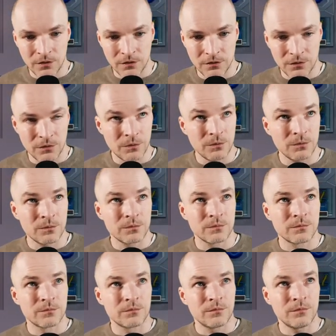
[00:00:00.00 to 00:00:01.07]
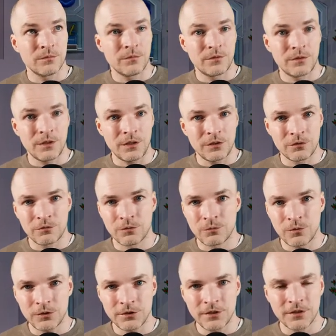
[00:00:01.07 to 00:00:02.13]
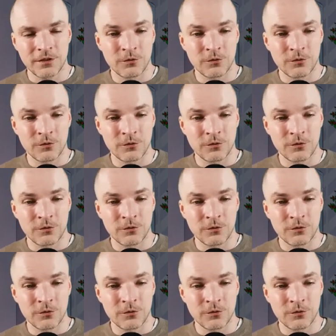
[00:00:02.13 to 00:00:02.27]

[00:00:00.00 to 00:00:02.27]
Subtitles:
So thank you for watching.